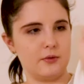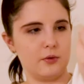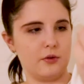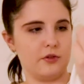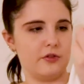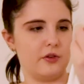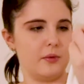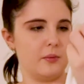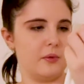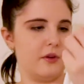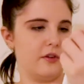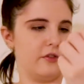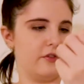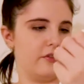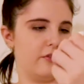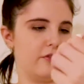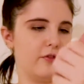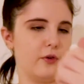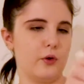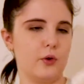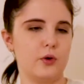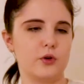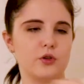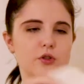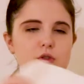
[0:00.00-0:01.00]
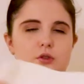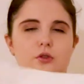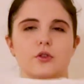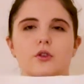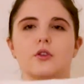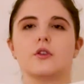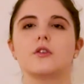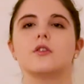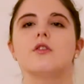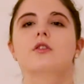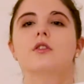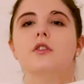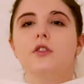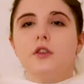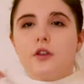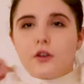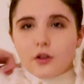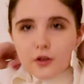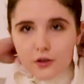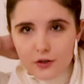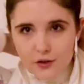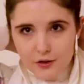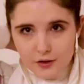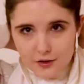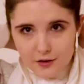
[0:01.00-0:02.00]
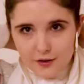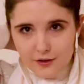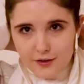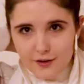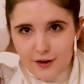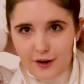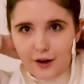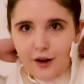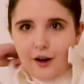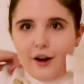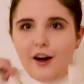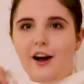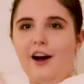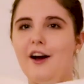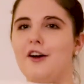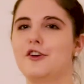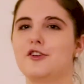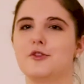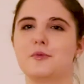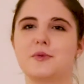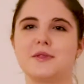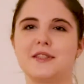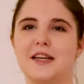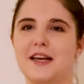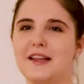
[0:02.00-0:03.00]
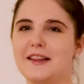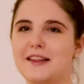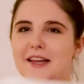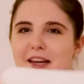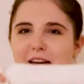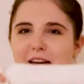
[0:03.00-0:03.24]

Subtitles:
will fit me for sure. 100%, they're